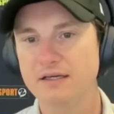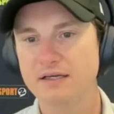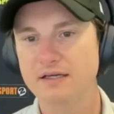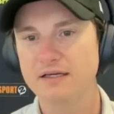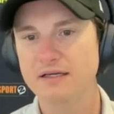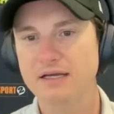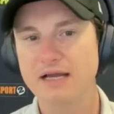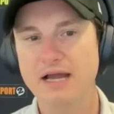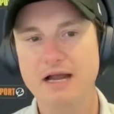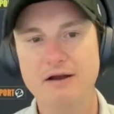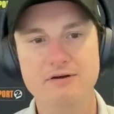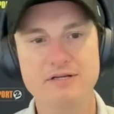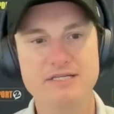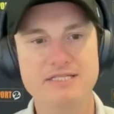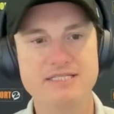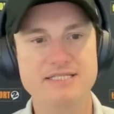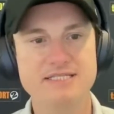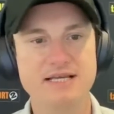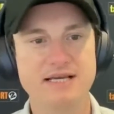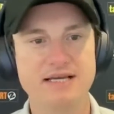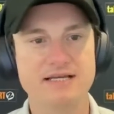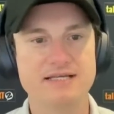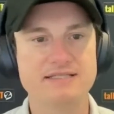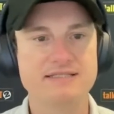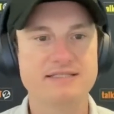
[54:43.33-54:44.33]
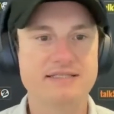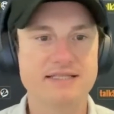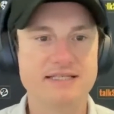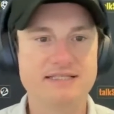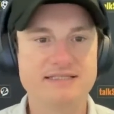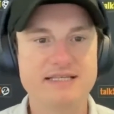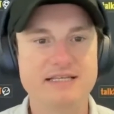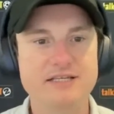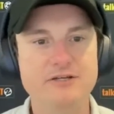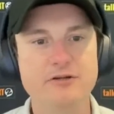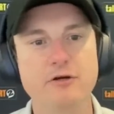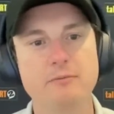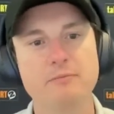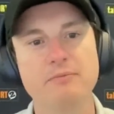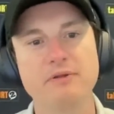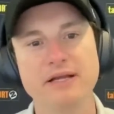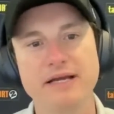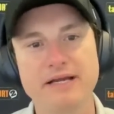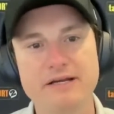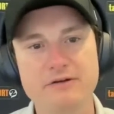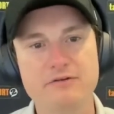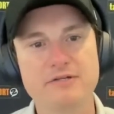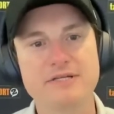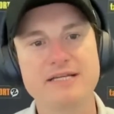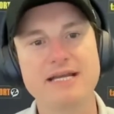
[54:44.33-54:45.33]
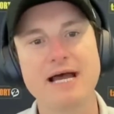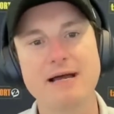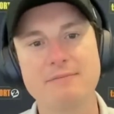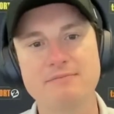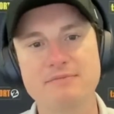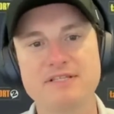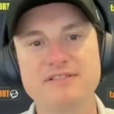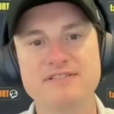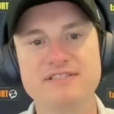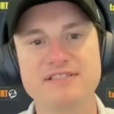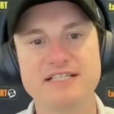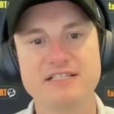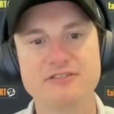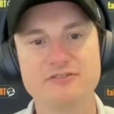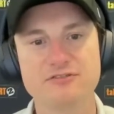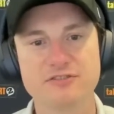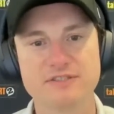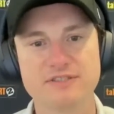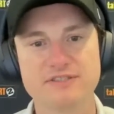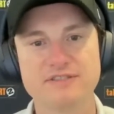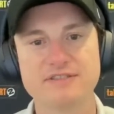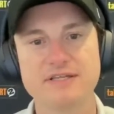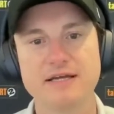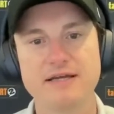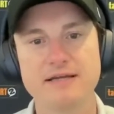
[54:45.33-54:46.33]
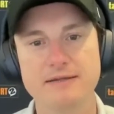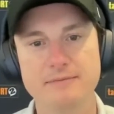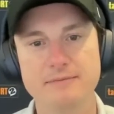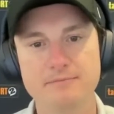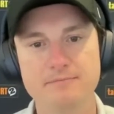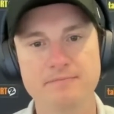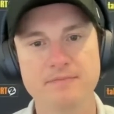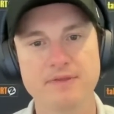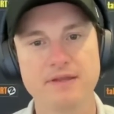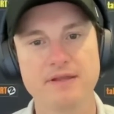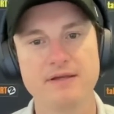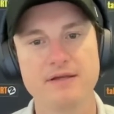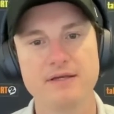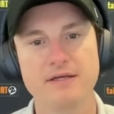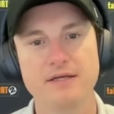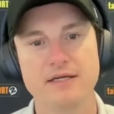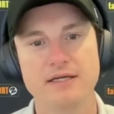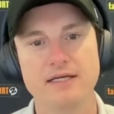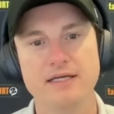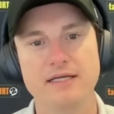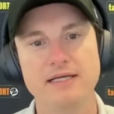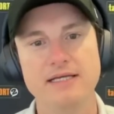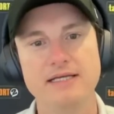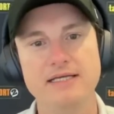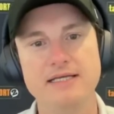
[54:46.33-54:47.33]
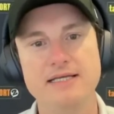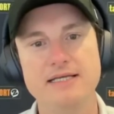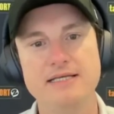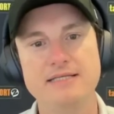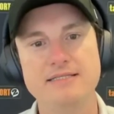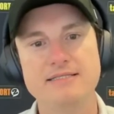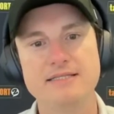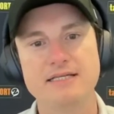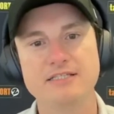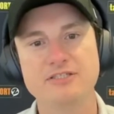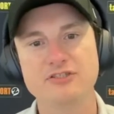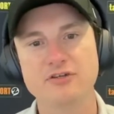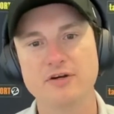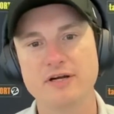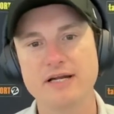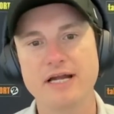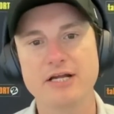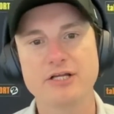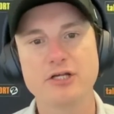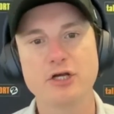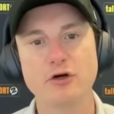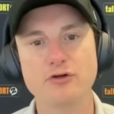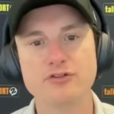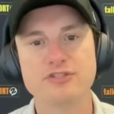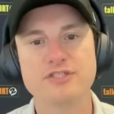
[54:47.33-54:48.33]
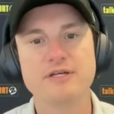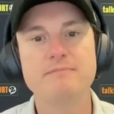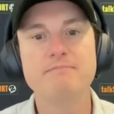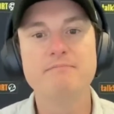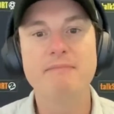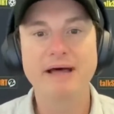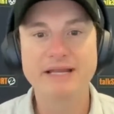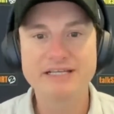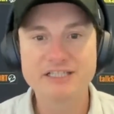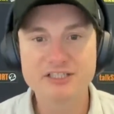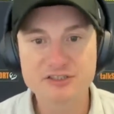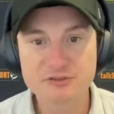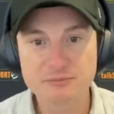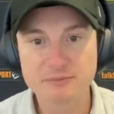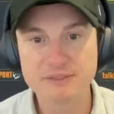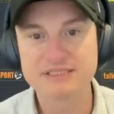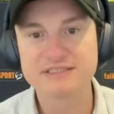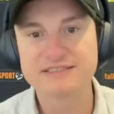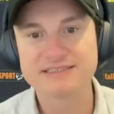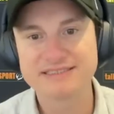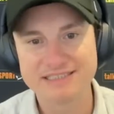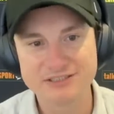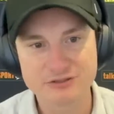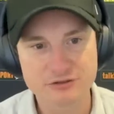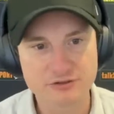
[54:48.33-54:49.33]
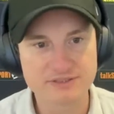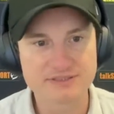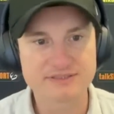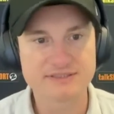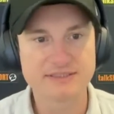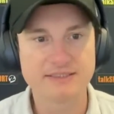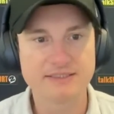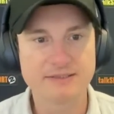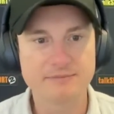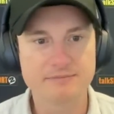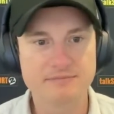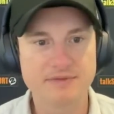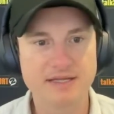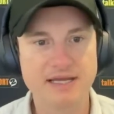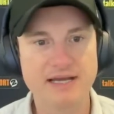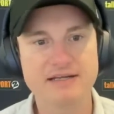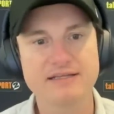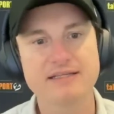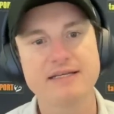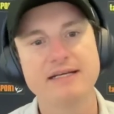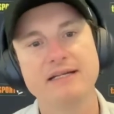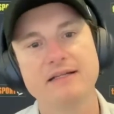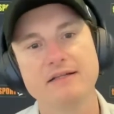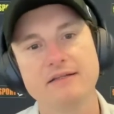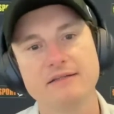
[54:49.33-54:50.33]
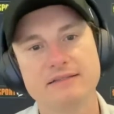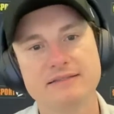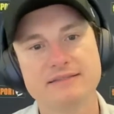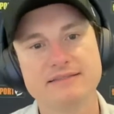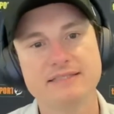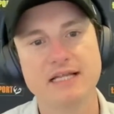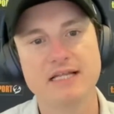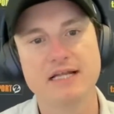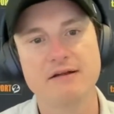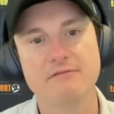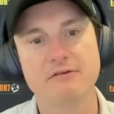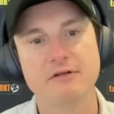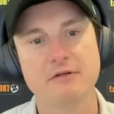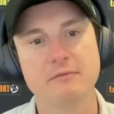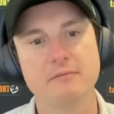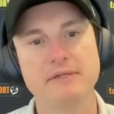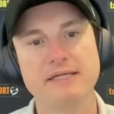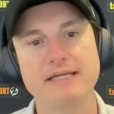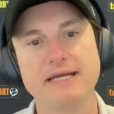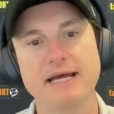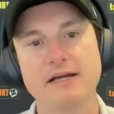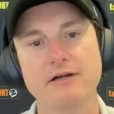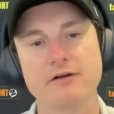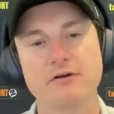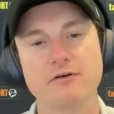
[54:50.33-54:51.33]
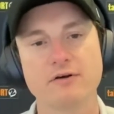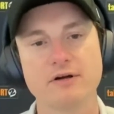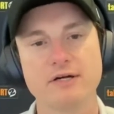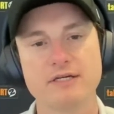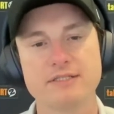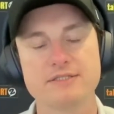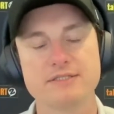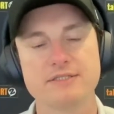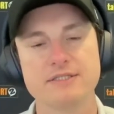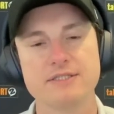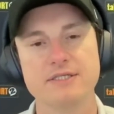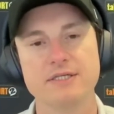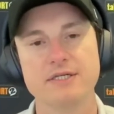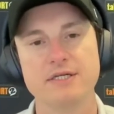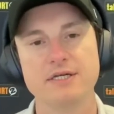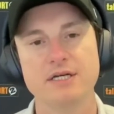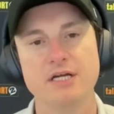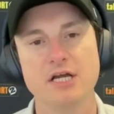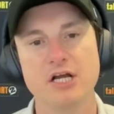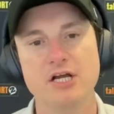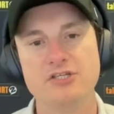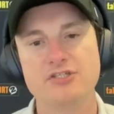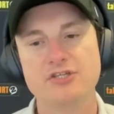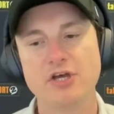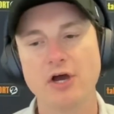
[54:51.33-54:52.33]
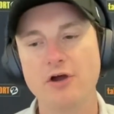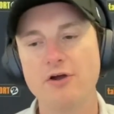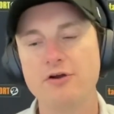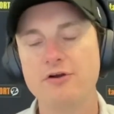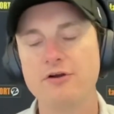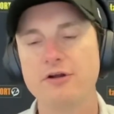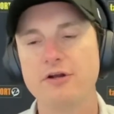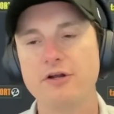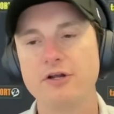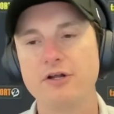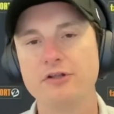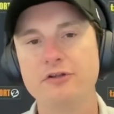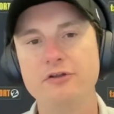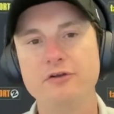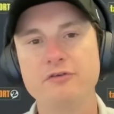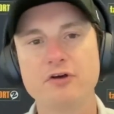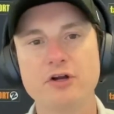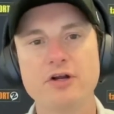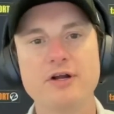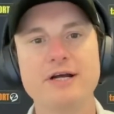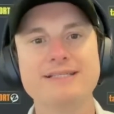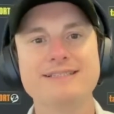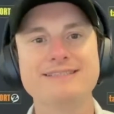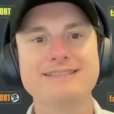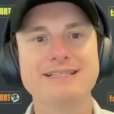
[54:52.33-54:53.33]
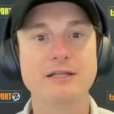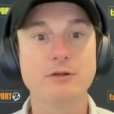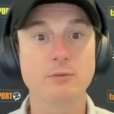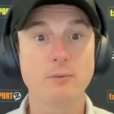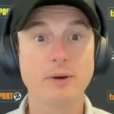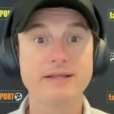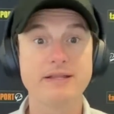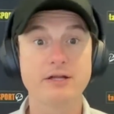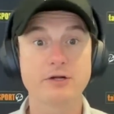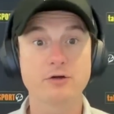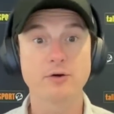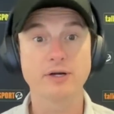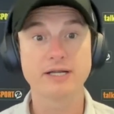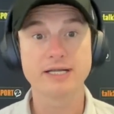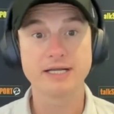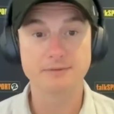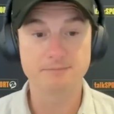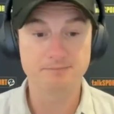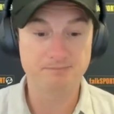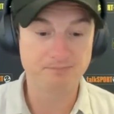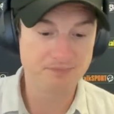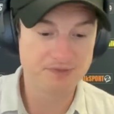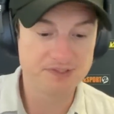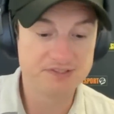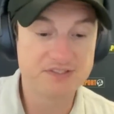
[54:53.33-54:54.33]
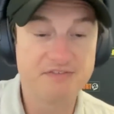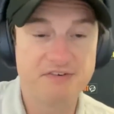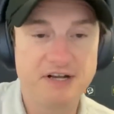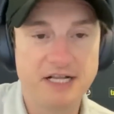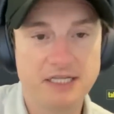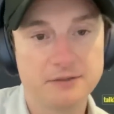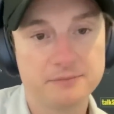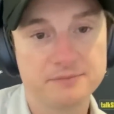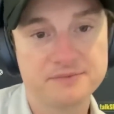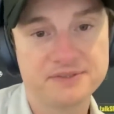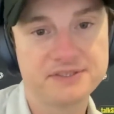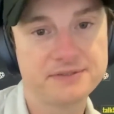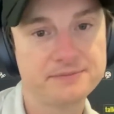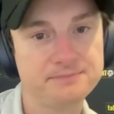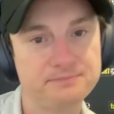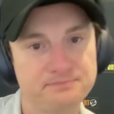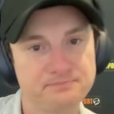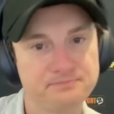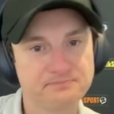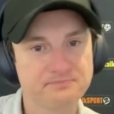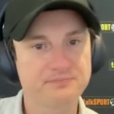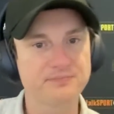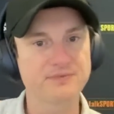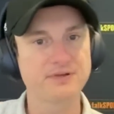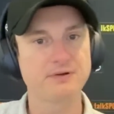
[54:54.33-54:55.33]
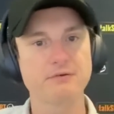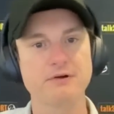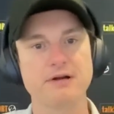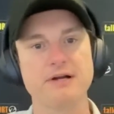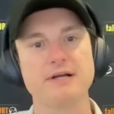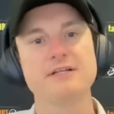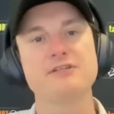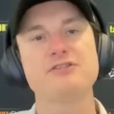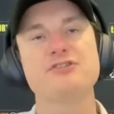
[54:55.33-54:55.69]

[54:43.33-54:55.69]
Harry says, is India a player in captain-centric team? is Australia a coach and management-centric team? How can England and South Africa be categorised? So you've got to understand the way that cricket developed, right?